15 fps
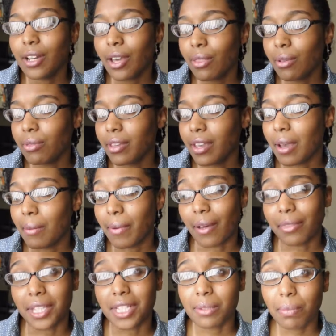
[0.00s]
Another thing
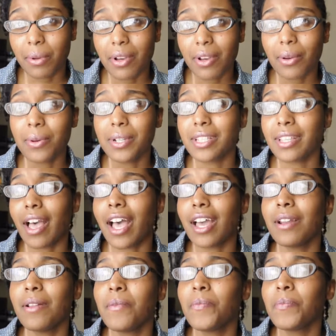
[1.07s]
about this book was
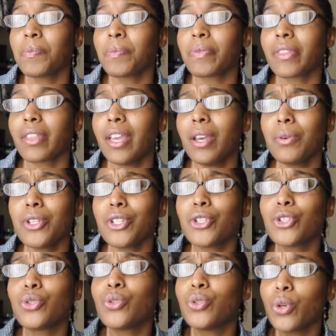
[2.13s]
that it was
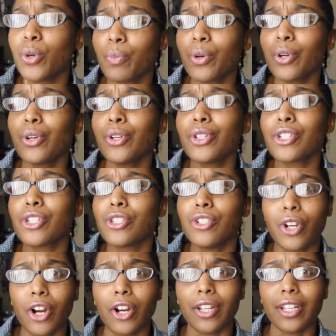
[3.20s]
super
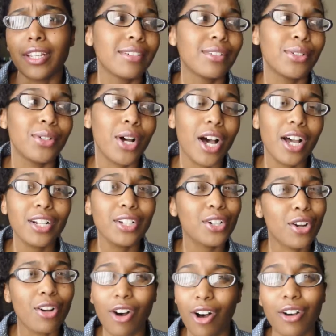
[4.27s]
snarky.
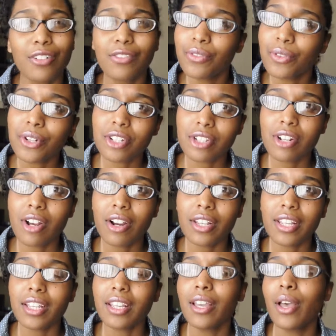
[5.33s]
Uncalled for
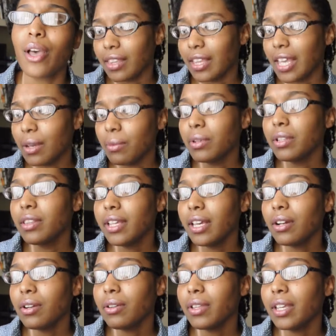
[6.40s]
snarky. It would
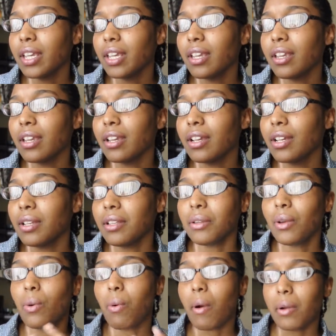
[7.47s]
literally
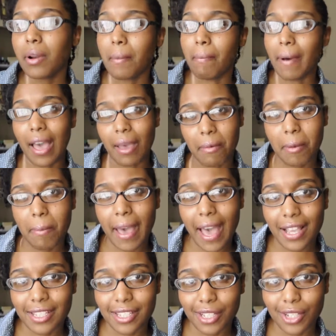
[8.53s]
quote a Bible
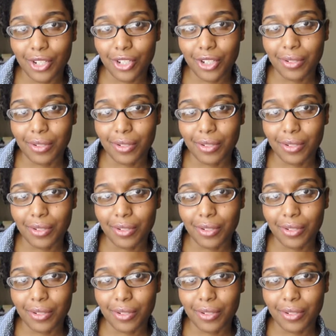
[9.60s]
passage,